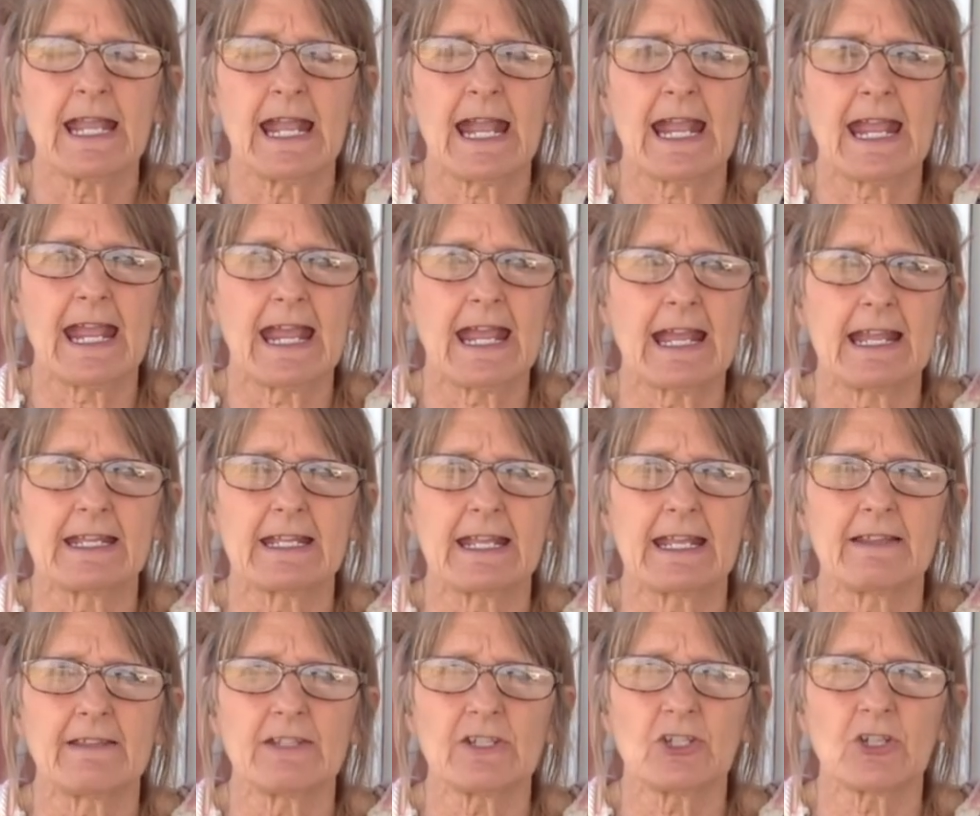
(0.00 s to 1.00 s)
And
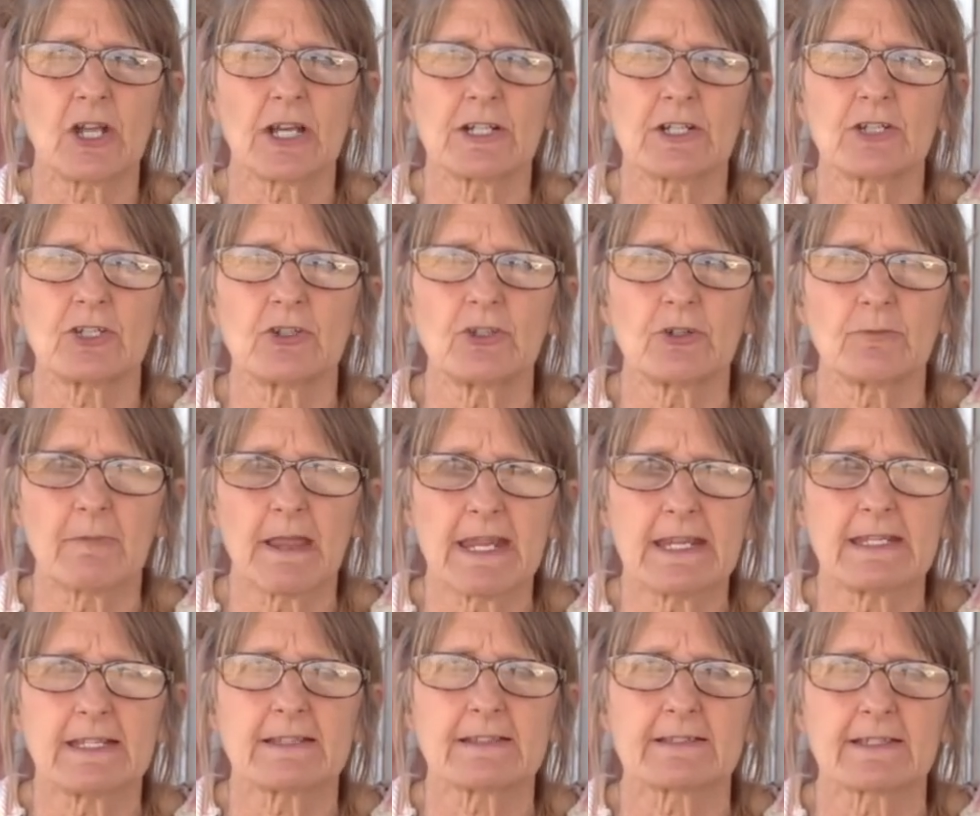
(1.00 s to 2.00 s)
then you got to do your
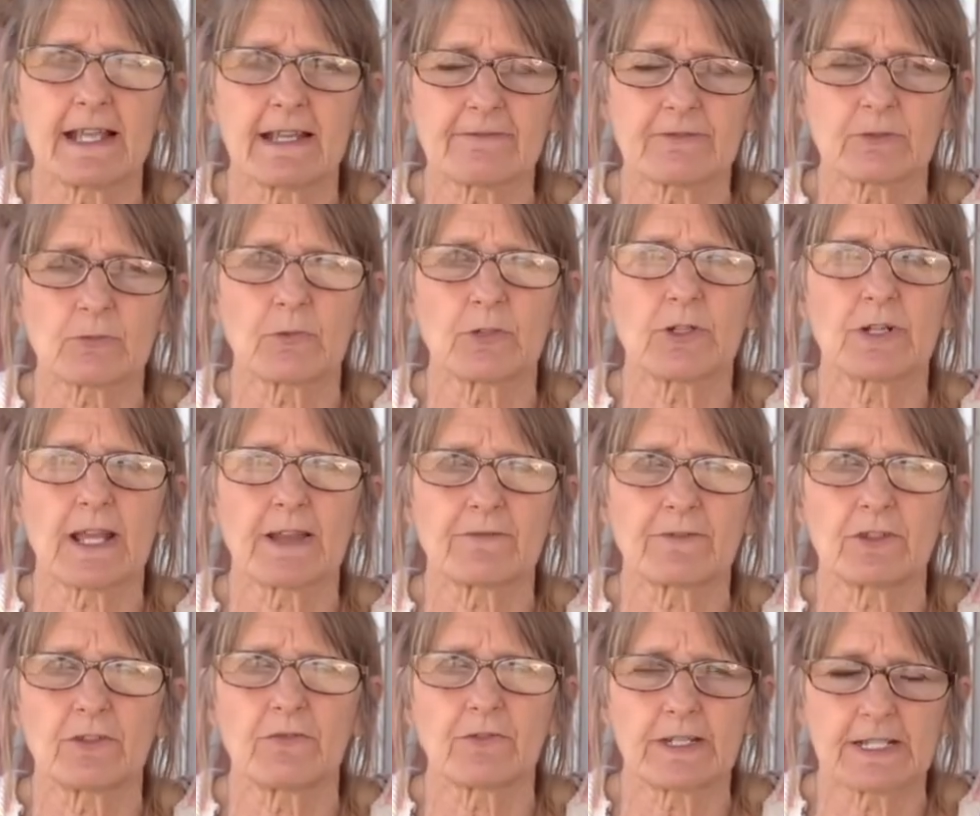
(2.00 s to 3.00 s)
maintenance afterward
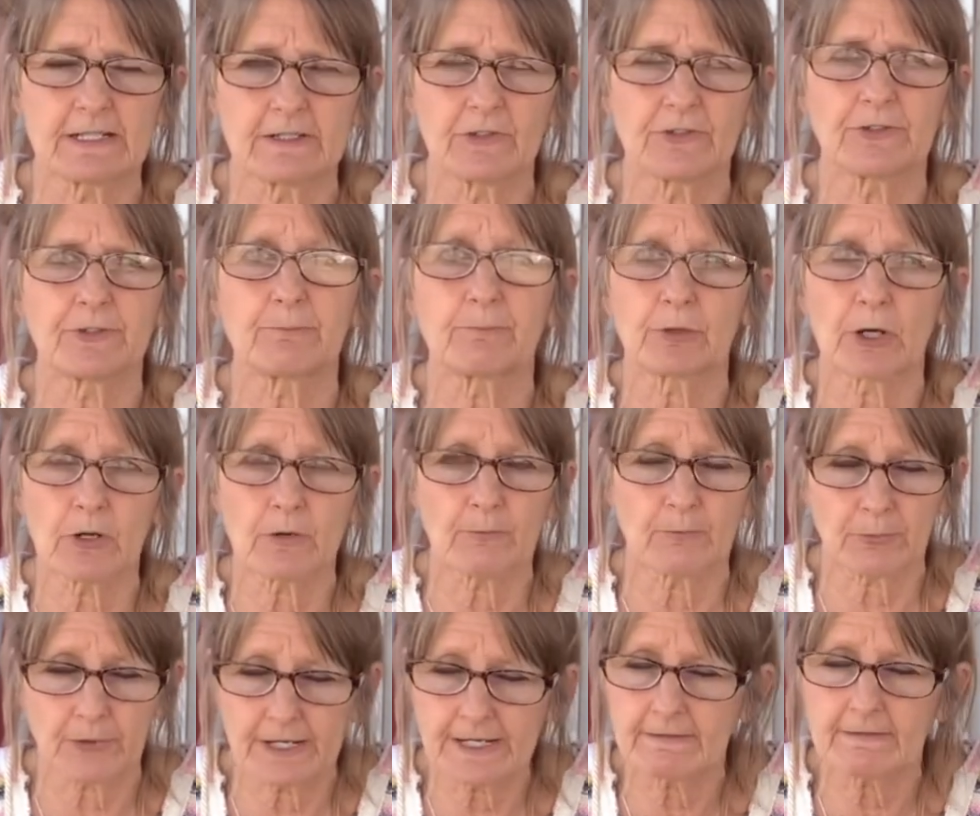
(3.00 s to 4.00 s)
after you've killed and
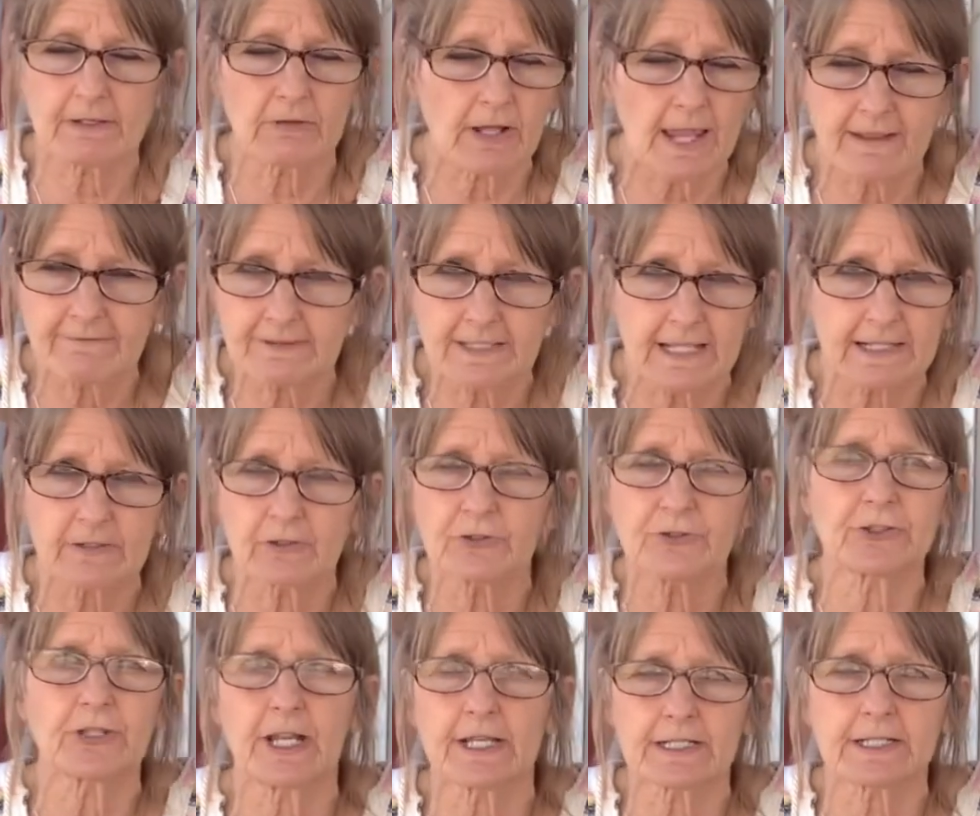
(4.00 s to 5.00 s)
break their life cycle,
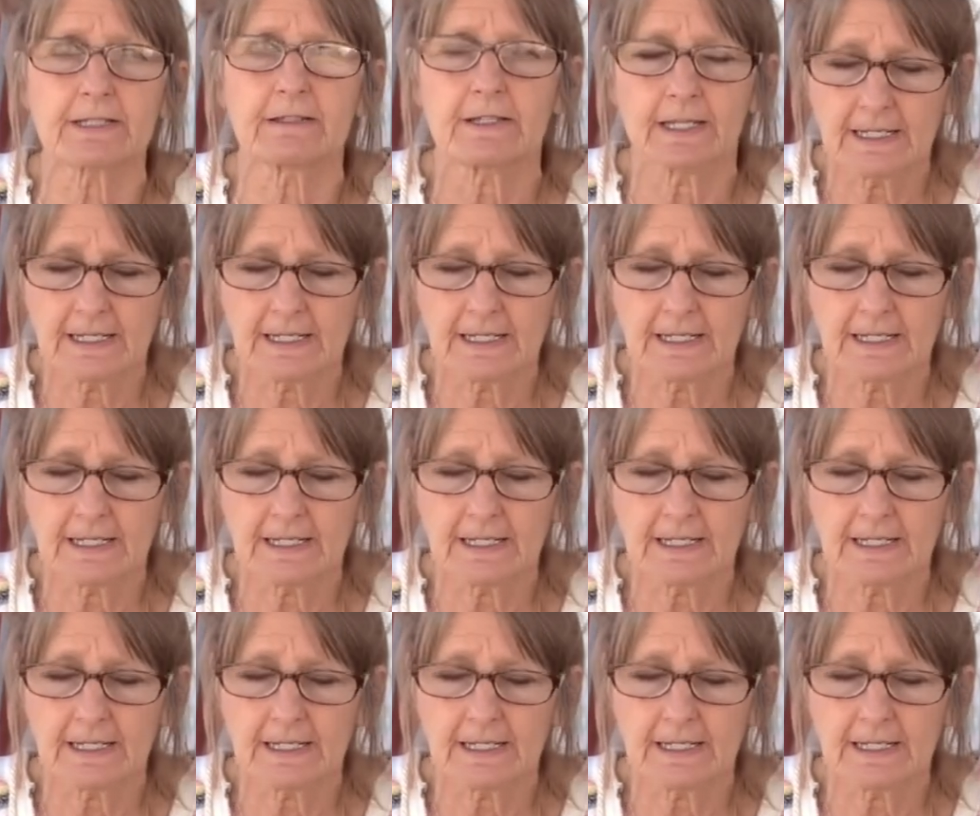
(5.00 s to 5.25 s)
and you got to